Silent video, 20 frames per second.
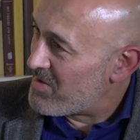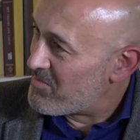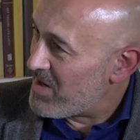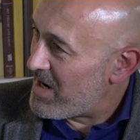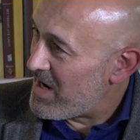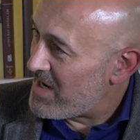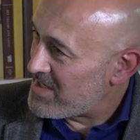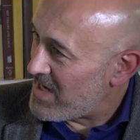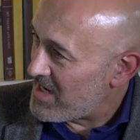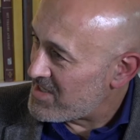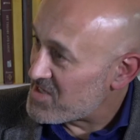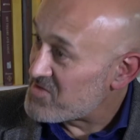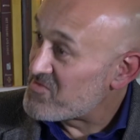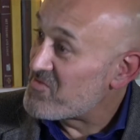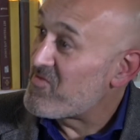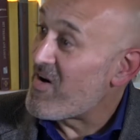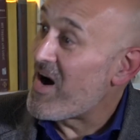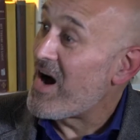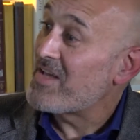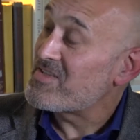an
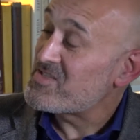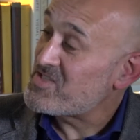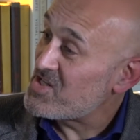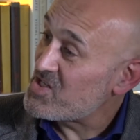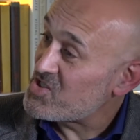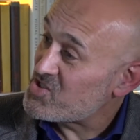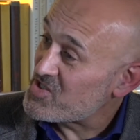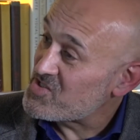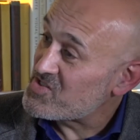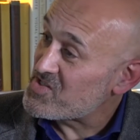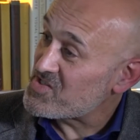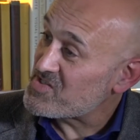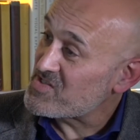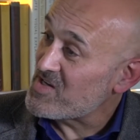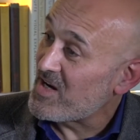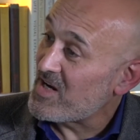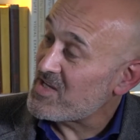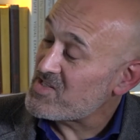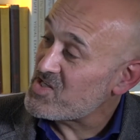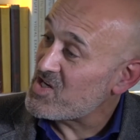advantage in
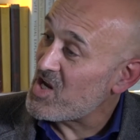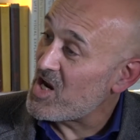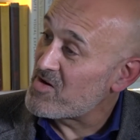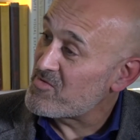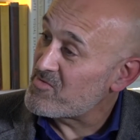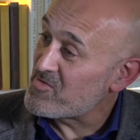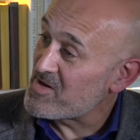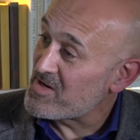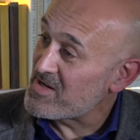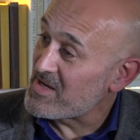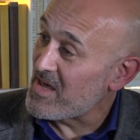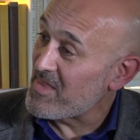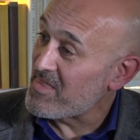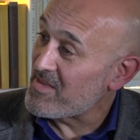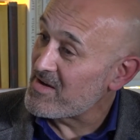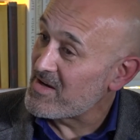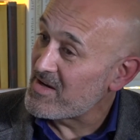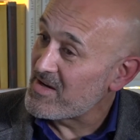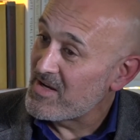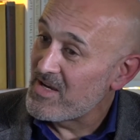society over
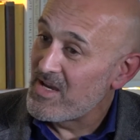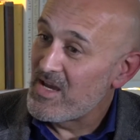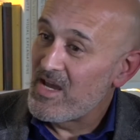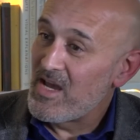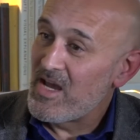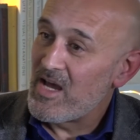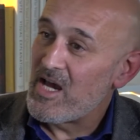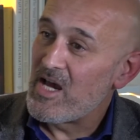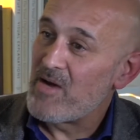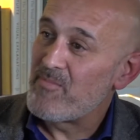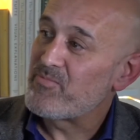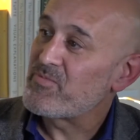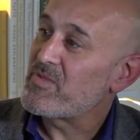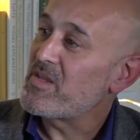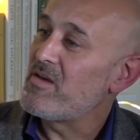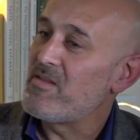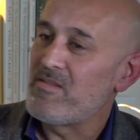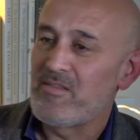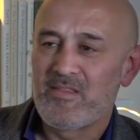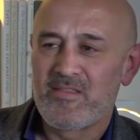another.
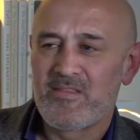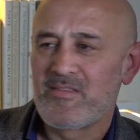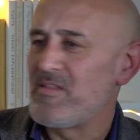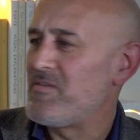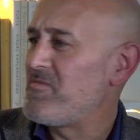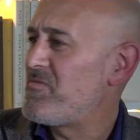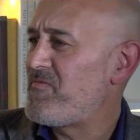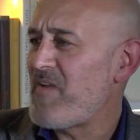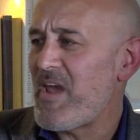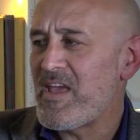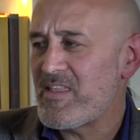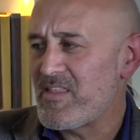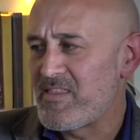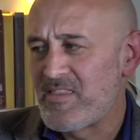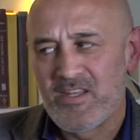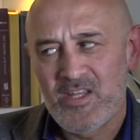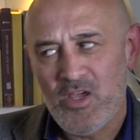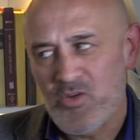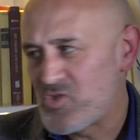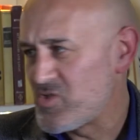
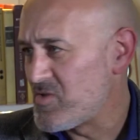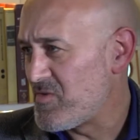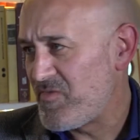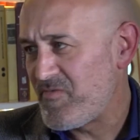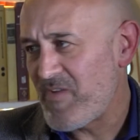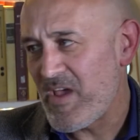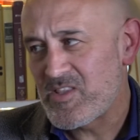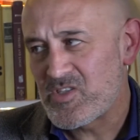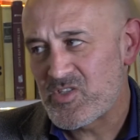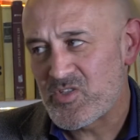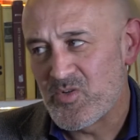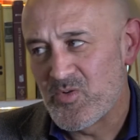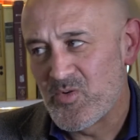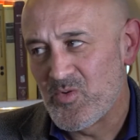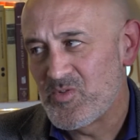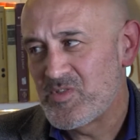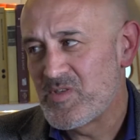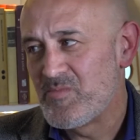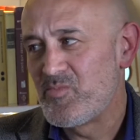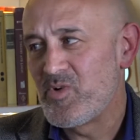The notion of faith
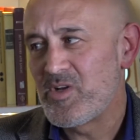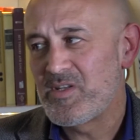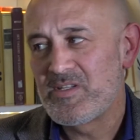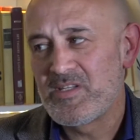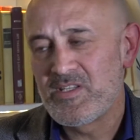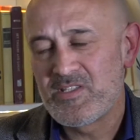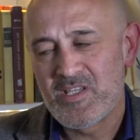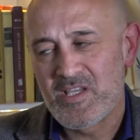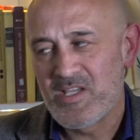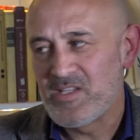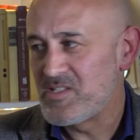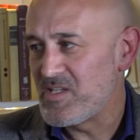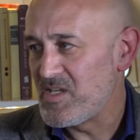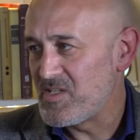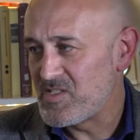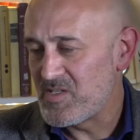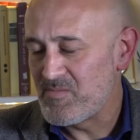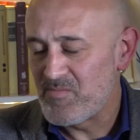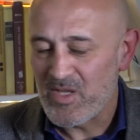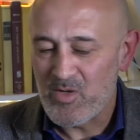schools in Britain
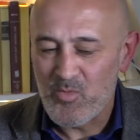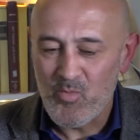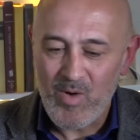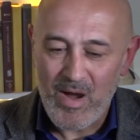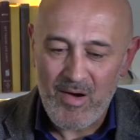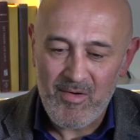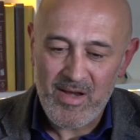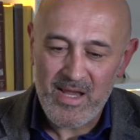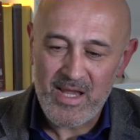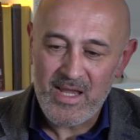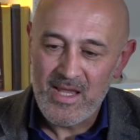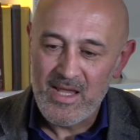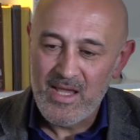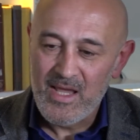is a big worry.